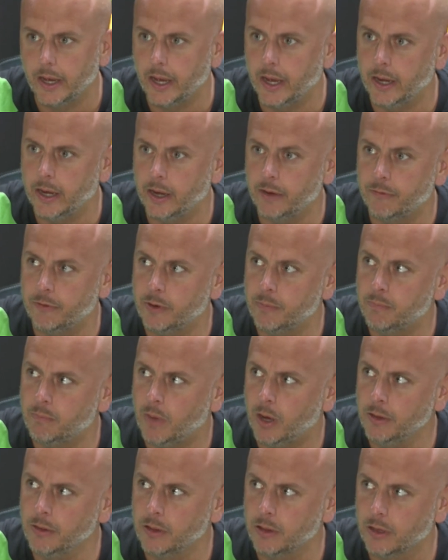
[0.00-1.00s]
and every
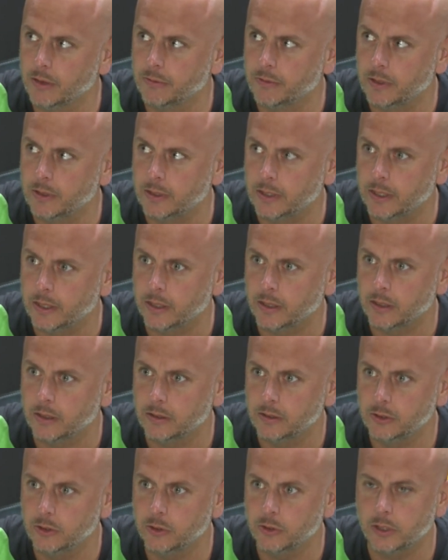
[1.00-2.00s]
month of the year
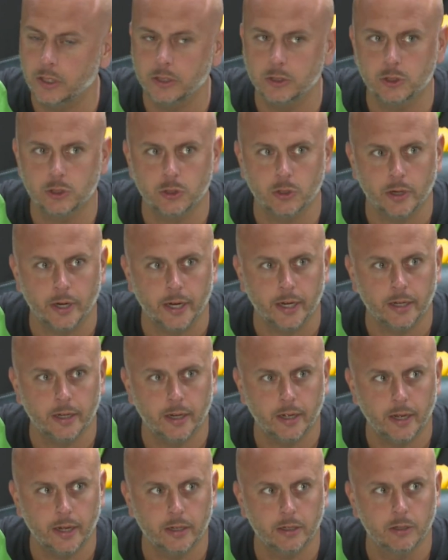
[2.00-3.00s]
you can train
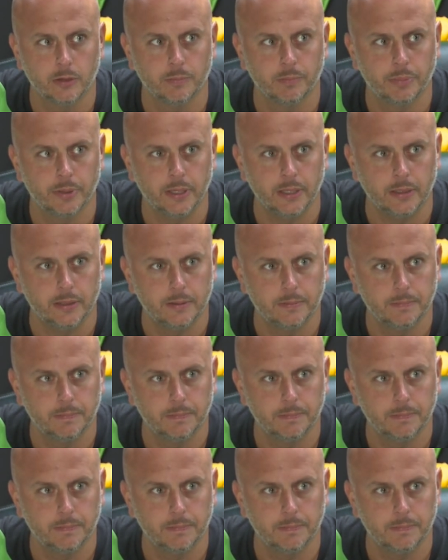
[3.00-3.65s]
and compete.